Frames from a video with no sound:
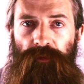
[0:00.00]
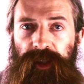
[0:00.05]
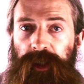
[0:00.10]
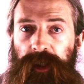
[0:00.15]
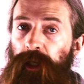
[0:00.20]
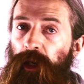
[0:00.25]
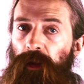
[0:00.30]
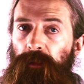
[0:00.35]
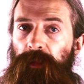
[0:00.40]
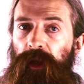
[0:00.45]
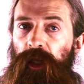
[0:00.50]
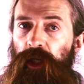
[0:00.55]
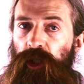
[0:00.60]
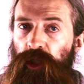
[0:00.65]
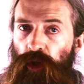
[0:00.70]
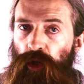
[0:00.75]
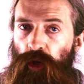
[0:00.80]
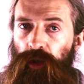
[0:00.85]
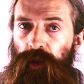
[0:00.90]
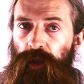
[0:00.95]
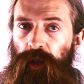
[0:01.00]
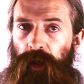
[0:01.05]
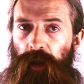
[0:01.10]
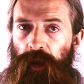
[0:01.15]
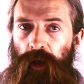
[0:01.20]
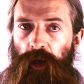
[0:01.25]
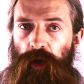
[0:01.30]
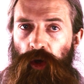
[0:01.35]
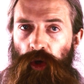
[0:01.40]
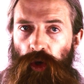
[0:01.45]
telomere
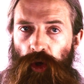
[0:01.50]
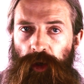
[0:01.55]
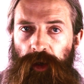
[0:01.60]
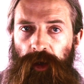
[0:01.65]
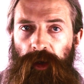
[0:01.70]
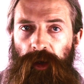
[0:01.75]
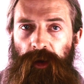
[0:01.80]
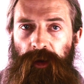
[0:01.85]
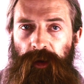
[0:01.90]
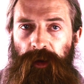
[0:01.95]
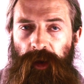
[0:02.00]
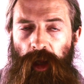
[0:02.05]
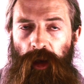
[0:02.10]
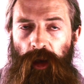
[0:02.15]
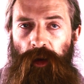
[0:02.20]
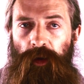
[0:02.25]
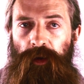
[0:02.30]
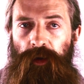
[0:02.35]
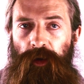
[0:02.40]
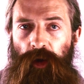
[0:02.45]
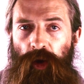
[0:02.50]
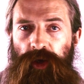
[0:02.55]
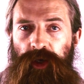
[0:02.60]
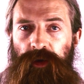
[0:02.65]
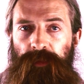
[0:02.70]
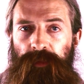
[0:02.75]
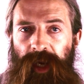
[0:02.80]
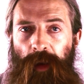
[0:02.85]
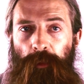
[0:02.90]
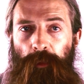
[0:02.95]
shortening causing cells not to
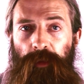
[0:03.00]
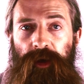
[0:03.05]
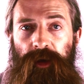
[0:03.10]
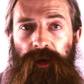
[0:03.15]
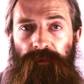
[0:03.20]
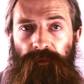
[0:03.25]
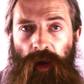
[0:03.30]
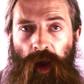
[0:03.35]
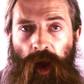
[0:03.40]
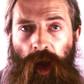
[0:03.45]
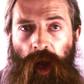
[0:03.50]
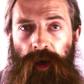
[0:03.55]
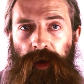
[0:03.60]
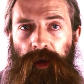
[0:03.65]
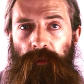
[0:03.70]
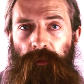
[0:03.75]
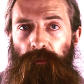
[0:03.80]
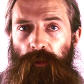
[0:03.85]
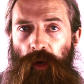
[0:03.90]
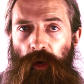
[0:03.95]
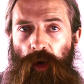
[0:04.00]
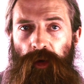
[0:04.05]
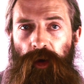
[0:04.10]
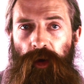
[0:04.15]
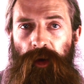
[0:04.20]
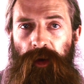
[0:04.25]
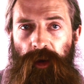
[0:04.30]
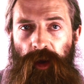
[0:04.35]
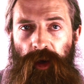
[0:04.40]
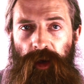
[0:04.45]
be able to divide more than
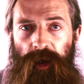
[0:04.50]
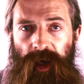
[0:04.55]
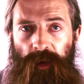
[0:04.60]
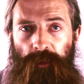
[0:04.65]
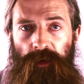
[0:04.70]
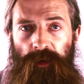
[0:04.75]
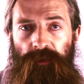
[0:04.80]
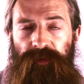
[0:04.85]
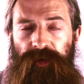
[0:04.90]
a certain number of